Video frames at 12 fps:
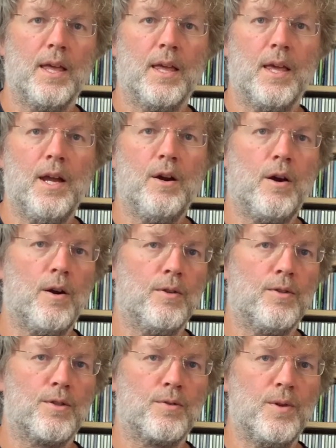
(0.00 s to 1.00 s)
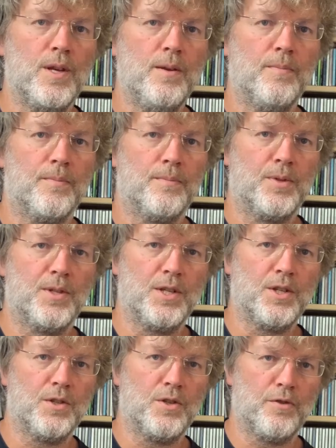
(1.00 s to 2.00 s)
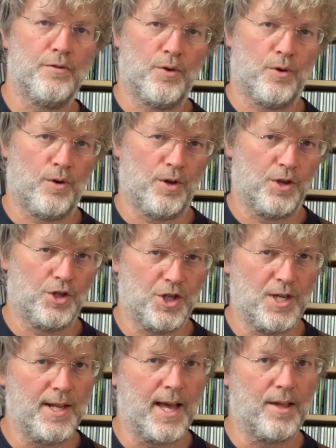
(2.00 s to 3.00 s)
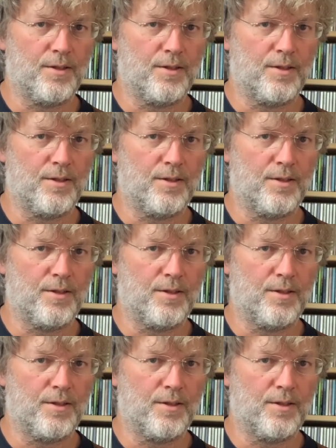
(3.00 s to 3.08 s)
Here are 3 positions for G9.